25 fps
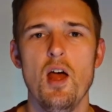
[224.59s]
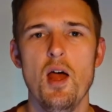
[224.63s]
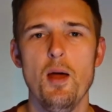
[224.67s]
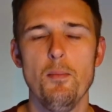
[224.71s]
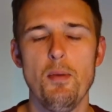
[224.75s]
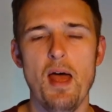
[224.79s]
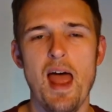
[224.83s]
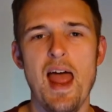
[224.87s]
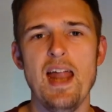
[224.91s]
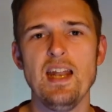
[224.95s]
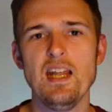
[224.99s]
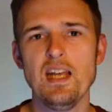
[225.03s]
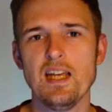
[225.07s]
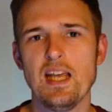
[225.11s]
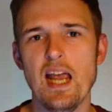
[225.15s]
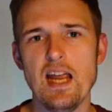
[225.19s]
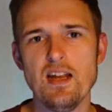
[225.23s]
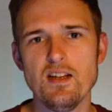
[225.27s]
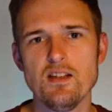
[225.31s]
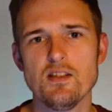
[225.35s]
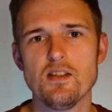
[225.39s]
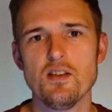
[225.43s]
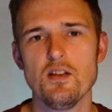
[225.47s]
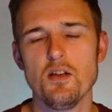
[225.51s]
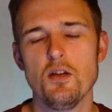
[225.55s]
But any
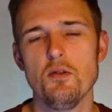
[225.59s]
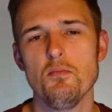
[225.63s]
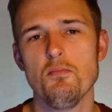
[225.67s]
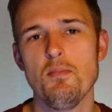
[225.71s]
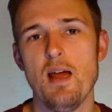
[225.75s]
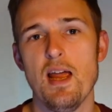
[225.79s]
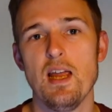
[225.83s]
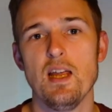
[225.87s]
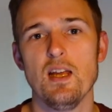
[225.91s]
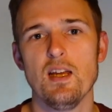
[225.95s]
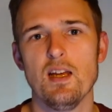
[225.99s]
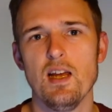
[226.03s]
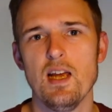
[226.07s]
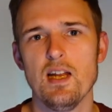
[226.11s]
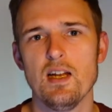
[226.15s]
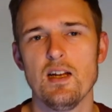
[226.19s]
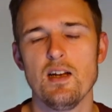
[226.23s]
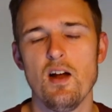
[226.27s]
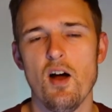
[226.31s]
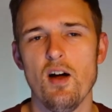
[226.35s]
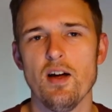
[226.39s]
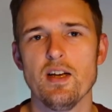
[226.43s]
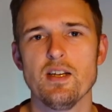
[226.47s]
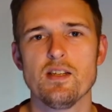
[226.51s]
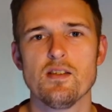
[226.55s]
gains that you make in an
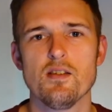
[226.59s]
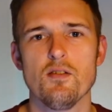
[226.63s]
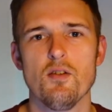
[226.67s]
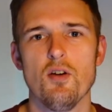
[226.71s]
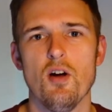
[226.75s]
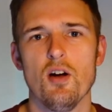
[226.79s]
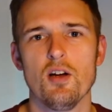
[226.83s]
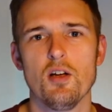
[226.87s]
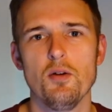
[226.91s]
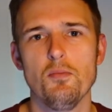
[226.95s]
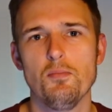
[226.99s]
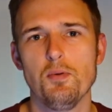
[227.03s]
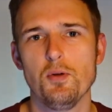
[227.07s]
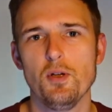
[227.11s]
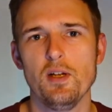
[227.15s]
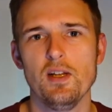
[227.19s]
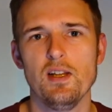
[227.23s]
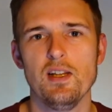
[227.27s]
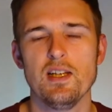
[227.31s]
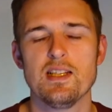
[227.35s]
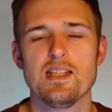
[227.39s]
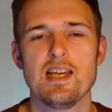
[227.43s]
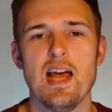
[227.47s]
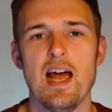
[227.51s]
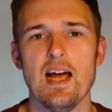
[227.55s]
ISA are
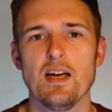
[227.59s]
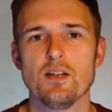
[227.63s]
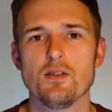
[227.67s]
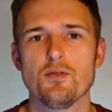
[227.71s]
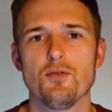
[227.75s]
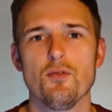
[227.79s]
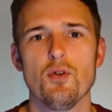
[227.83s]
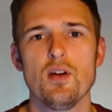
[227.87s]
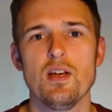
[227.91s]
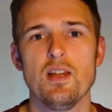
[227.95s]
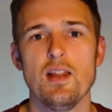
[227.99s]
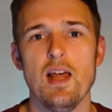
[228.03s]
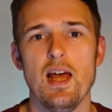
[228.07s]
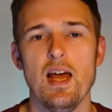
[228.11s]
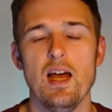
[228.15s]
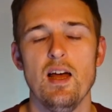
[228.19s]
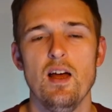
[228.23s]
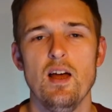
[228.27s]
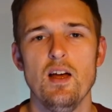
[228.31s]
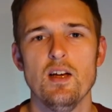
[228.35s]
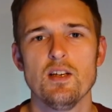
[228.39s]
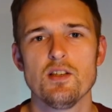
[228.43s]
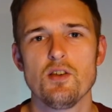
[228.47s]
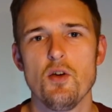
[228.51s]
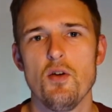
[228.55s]
completely tax-free there.
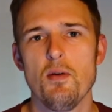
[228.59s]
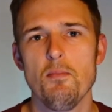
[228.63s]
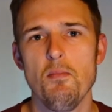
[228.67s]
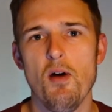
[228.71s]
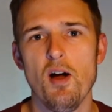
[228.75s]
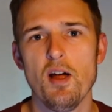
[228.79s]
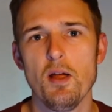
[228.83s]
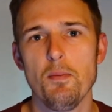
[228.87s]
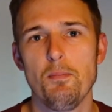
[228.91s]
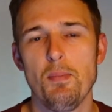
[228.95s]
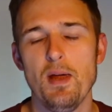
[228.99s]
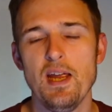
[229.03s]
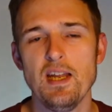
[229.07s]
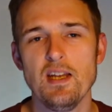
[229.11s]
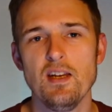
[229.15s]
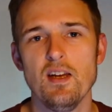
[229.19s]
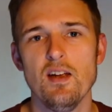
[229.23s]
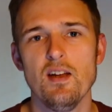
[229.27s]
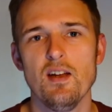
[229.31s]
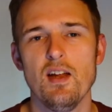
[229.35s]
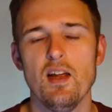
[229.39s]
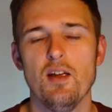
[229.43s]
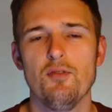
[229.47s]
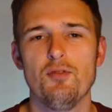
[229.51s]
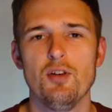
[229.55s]
So in my
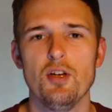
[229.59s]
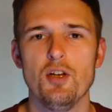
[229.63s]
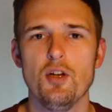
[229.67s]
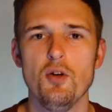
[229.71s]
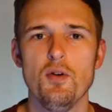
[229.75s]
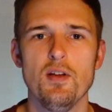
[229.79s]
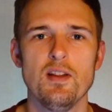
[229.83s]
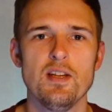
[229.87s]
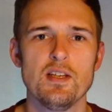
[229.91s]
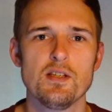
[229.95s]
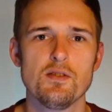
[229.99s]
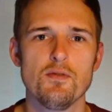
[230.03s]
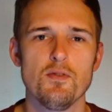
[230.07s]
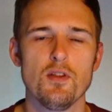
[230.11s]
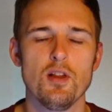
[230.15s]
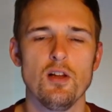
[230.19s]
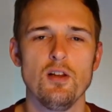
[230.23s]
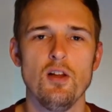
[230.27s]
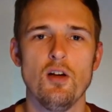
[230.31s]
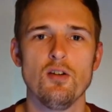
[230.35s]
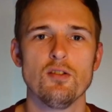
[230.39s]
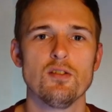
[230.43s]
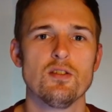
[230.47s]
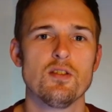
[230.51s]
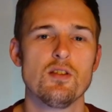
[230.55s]
opinion, if you're doing this for the
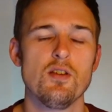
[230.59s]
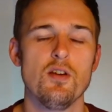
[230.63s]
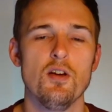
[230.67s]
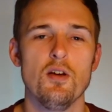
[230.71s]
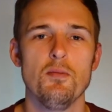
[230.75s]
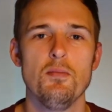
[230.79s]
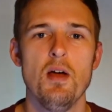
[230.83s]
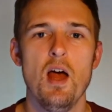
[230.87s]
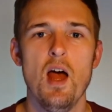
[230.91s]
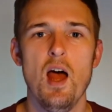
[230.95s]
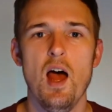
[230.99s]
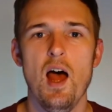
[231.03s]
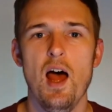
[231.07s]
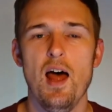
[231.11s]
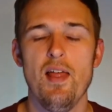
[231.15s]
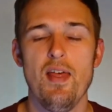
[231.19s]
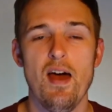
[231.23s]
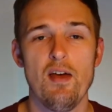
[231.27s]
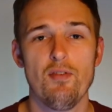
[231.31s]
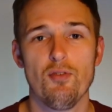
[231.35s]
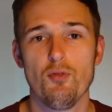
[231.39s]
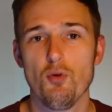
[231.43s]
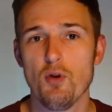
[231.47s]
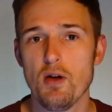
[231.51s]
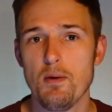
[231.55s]
long term,
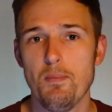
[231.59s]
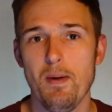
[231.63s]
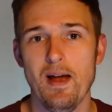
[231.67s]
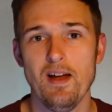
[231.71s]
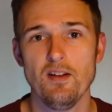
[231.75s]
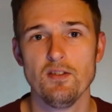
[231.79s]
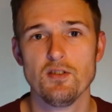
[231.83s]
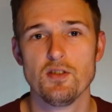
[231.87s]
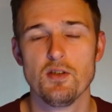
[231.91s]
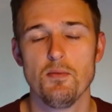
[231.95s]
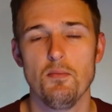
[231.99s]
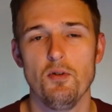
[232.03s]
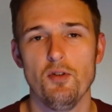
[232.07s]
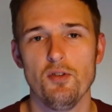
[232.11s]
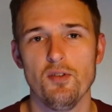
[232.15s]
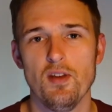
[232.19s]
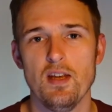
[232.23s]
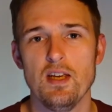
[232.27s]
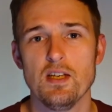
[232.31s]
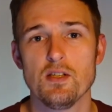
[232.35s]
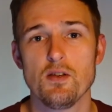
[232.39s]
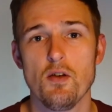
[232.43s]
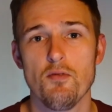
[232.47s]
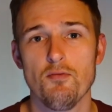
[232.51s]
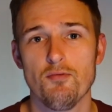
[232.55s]
that £3 a month
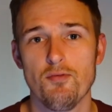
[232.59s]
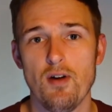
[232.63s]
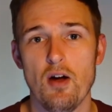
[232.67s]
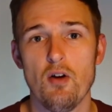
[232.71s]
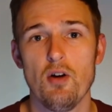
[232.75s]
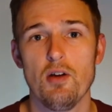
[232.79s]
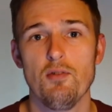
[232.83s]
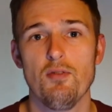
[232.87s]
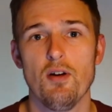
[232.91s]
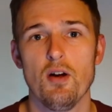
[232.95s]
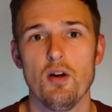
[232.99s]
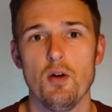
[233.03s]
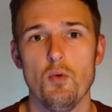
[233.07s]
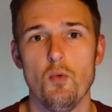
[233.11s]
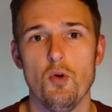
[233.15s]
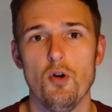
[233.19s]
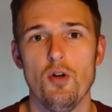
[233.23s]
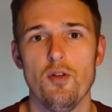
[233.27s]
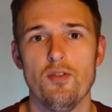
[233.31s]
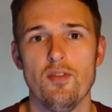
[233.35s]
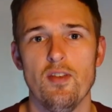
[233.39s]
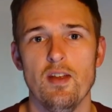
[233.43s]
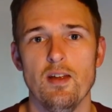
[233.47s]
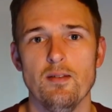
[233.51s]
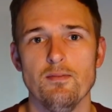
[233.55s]
is very, very
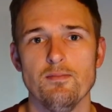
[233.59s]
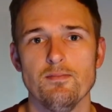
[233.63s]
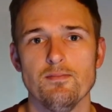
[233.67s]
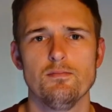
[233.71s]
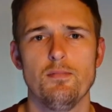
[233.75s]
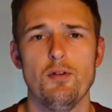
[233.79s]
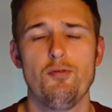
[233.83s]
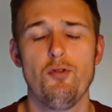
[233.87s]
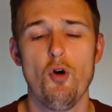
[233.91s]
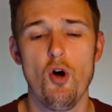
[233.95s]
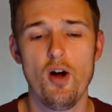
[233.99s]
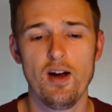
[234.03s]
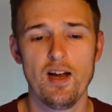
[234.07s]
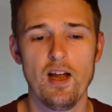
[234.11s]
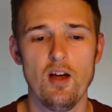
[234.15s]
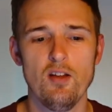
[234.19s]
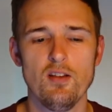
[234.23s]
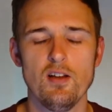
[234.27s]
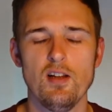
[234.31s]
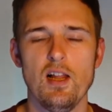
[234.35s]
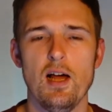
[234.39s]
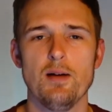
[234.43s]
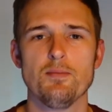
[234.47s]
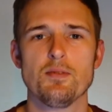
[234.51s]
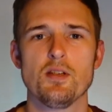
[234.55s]
worth it. Before I get on
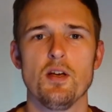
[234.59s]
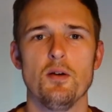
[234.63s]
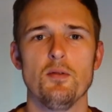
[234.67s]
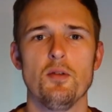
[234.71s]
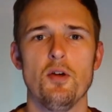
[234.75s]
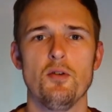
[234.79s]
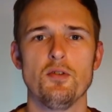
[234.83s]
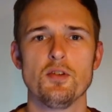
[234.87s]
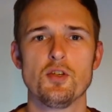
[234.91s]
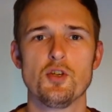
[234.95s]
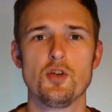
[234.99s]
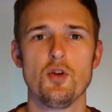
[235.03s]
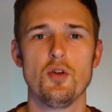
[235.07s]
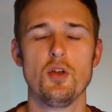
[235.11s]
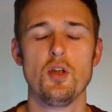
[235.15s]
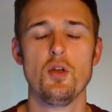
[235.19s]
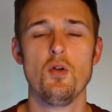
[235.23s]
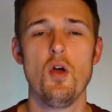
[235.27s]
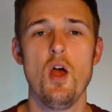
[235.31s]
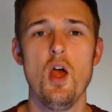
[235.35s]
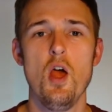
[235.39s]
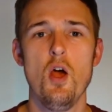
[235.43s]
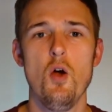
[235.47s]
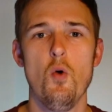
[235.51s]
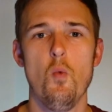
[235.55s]
the laptop though and show
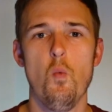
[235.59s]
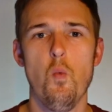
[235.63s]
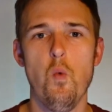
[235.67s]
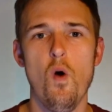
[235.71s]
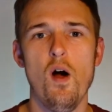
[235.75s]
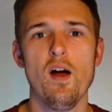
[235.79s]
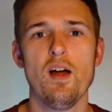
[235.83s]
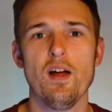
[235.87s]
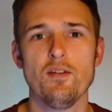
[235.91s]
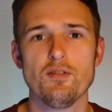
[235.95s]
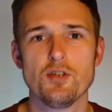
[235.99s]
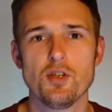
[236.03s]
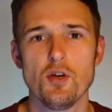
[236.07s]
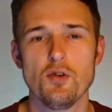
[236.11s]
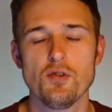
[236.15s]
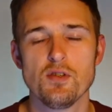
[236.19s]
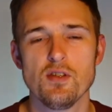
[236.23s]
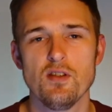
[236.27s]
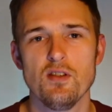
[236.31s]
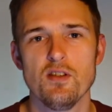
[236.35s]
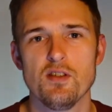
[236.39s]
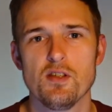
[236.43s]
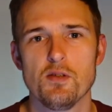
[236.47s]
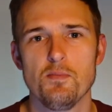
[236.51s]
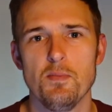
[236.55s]
you why I've
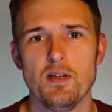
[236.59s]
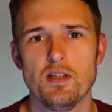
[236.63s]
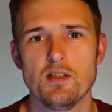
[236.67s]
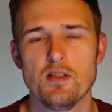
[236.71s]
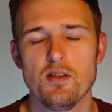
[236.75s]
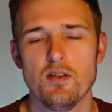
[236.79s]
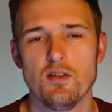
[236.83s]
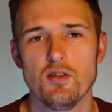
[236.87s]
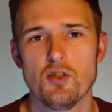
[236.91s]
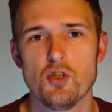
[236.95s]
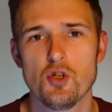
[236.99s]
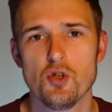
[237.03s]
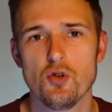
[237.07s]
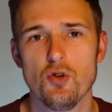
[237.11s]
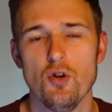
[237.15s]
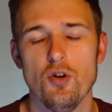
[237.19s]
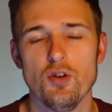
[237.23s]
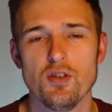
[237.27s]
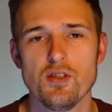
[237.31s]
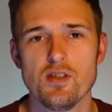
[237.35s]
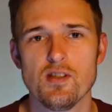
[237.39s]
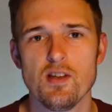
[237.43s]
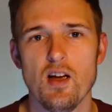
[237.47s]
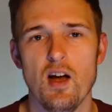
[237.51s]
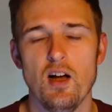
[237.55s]
chosen the Smithson
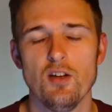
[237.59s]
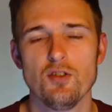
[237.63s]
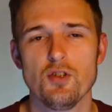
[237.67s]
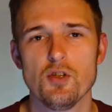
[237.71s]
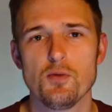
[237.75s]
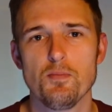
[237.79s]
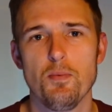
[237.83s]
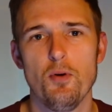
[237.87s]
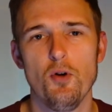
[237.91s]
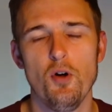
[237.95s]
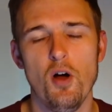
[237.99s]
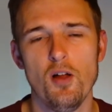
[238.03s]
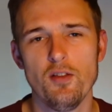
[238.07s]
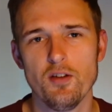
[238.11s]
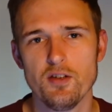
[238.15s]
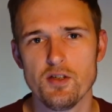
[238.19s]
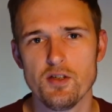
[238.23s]
Trust, I'll just put on the